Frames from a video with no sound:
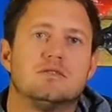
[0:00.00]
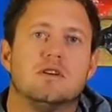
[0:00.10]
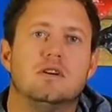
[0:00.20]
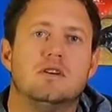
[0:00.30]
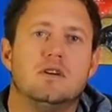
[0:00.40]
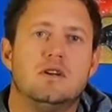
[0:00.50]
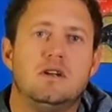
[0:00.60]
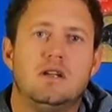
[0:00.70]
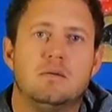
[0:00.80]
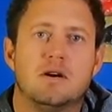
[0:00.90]
So
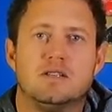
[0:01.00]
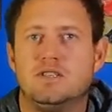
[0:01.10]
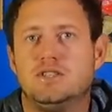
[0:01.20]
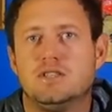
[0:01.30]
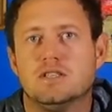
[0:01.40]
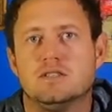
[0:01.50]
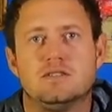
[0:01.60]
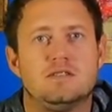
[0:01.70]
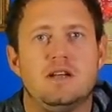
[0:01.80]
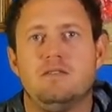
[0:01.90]
my
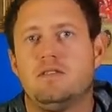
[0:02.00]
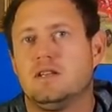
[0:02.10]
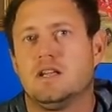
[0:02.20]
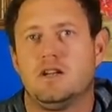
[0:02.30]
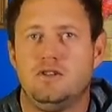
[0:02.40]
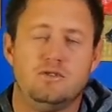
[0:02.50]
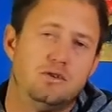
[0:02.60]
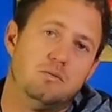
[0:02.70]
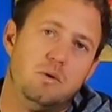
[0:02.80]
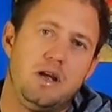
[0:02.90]
t-shirts, everything that
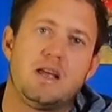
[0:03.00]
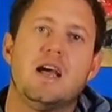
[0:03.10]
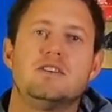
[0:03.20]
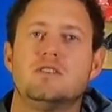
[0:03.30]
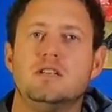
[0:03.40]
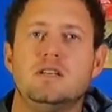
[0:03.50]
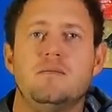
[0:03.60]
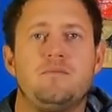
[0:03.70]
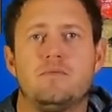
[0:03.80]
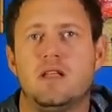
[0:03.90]
I wear
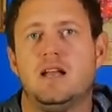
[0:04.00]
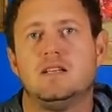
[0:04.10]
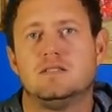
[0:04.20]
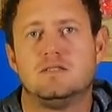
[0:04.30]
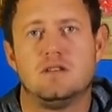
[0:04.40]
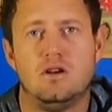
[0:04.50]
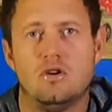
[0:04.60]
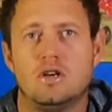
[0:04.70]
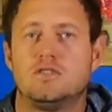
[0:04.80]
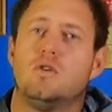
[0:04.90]
casually, that is a
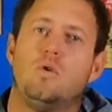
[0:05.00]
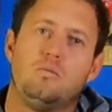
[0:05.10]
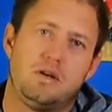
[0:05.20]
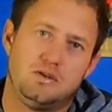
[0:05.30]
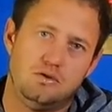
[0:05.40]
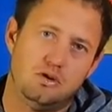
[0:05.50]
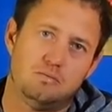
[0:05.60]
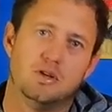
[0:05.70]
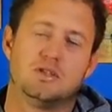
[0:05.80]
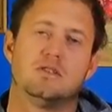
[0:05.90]
large. All my Zuluk
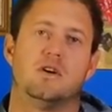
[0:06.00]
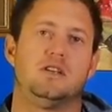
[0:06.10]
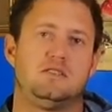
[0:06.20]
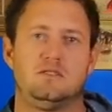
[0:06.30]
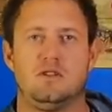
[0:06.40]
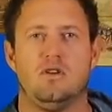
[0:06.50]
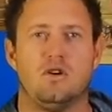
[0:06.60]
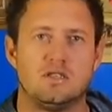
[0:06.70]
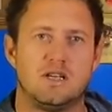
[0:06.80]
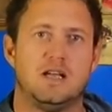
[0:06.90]
merchandise is a
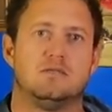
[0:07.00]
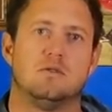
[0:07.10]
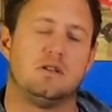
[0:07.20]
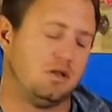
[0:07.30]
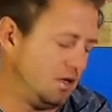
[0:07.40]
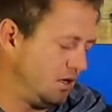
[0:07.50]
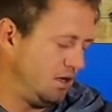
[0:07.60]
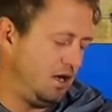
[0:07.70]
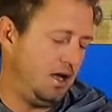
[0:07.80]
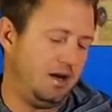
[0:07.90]
large as well,
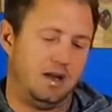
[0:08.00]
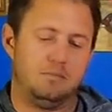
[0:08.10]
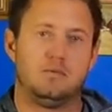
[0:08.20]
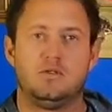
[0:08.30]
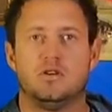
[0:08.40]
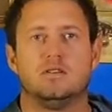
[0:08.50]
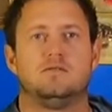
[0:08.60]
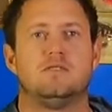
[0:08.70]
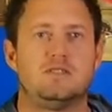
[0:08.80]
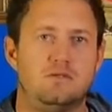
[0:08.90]
and yeah, it
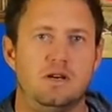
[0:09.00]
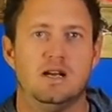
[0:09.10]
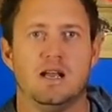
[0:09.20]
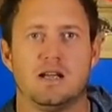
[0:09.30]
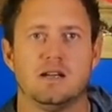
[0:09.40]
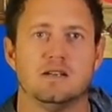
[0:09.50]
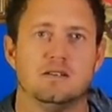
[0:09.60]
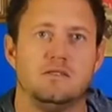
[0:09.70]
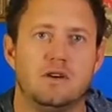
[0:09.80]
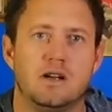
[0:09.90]
fits really lekker,
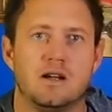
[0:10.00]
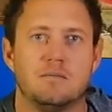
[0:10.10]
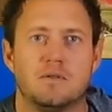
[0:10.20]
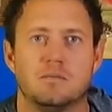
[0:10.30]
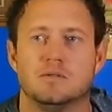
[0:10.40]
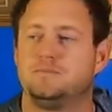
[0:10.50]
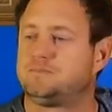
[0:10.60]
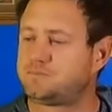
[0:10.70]
really comfortable.